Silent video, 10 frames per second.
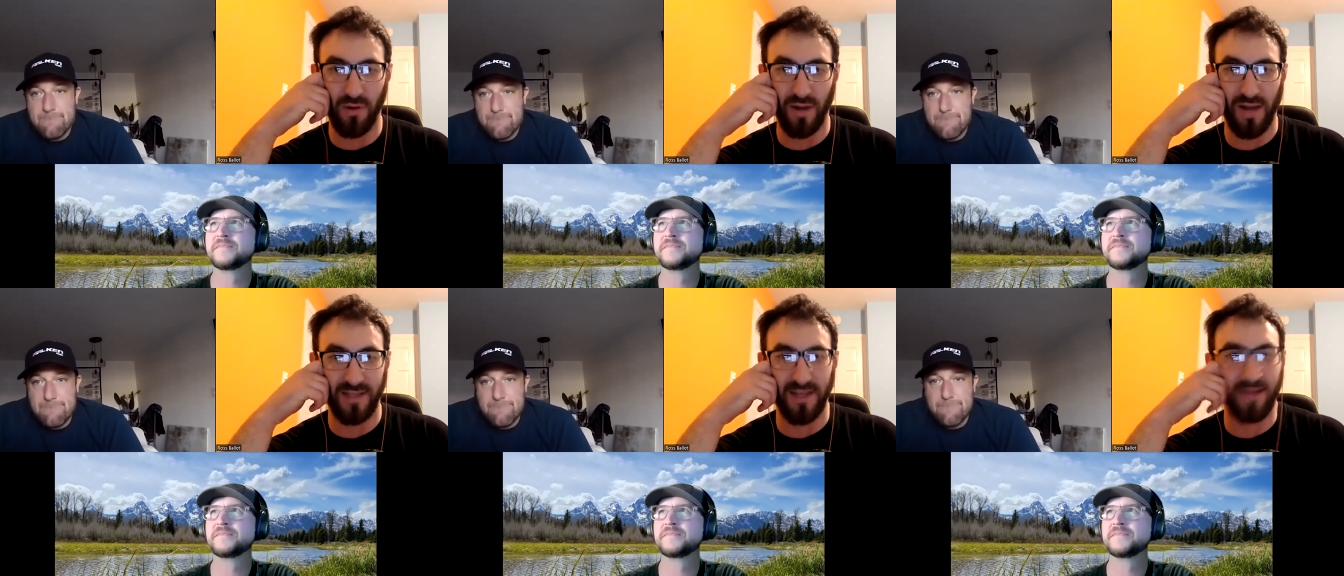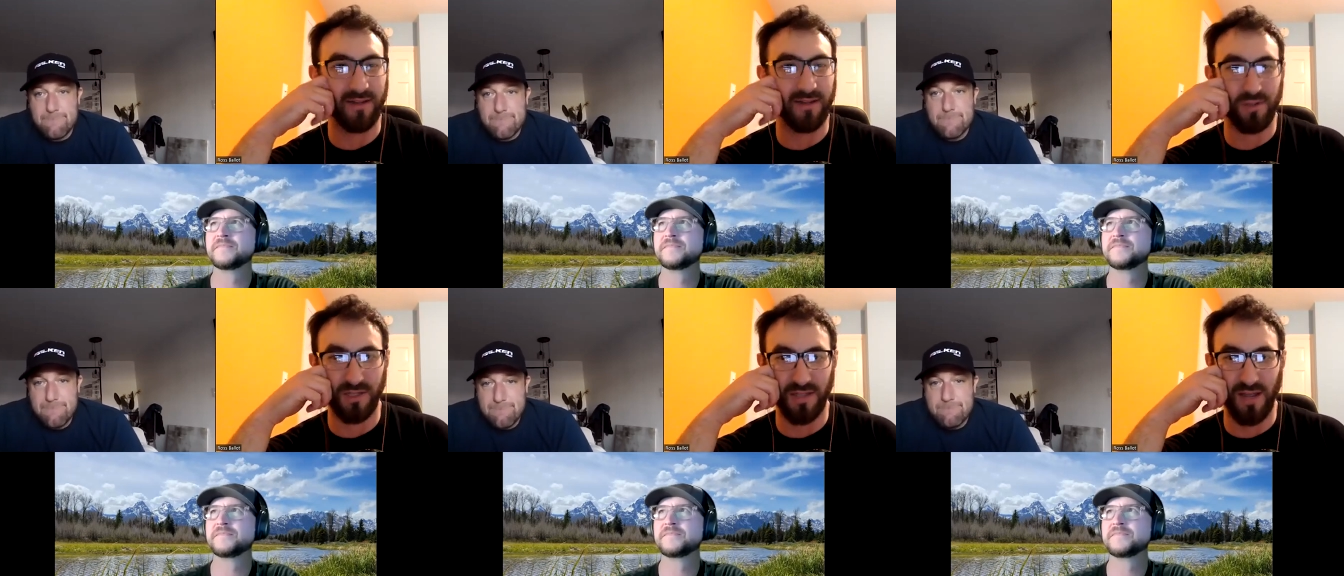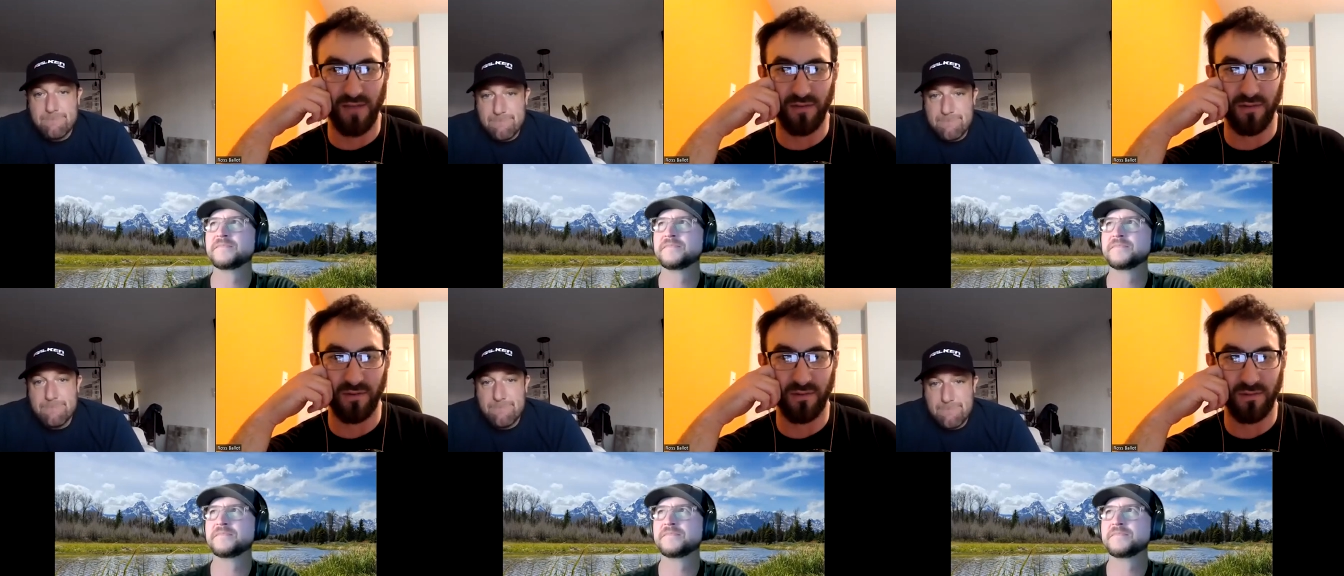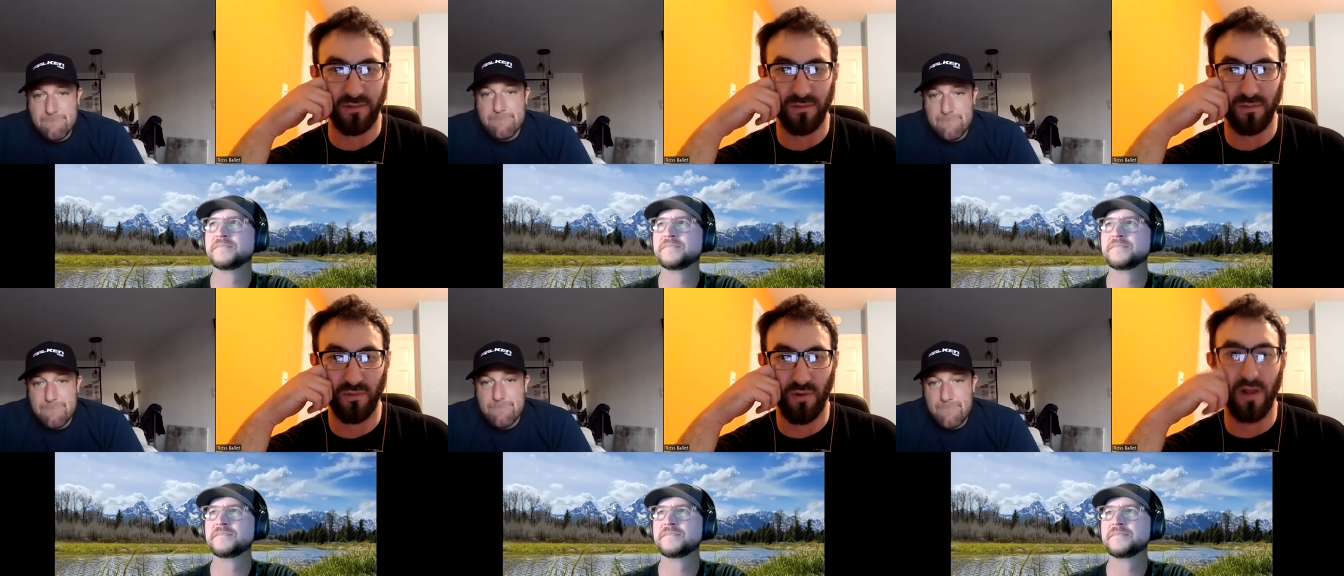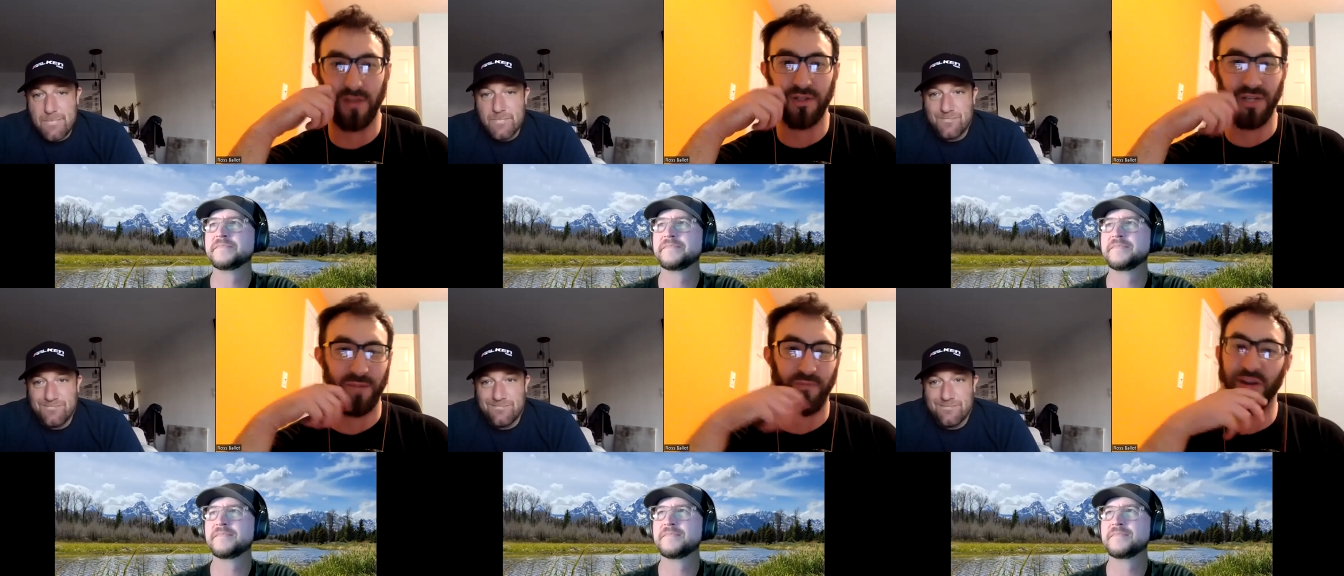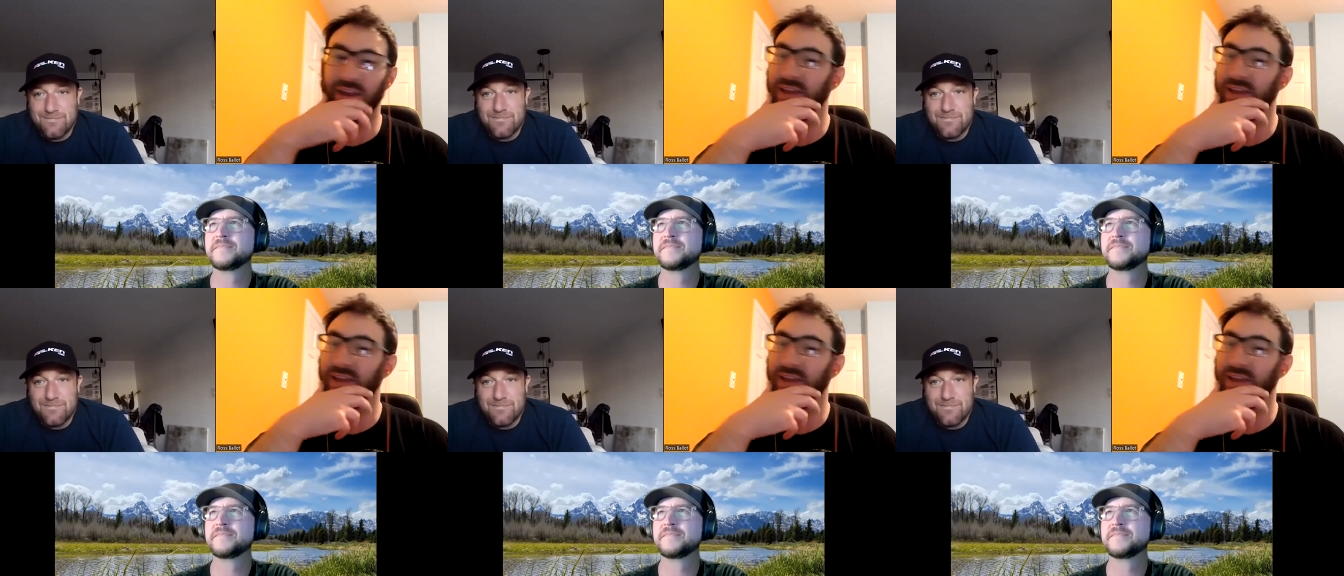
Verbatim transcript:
Speaker 1: guys kind of chased after, Crawl and JPFreek.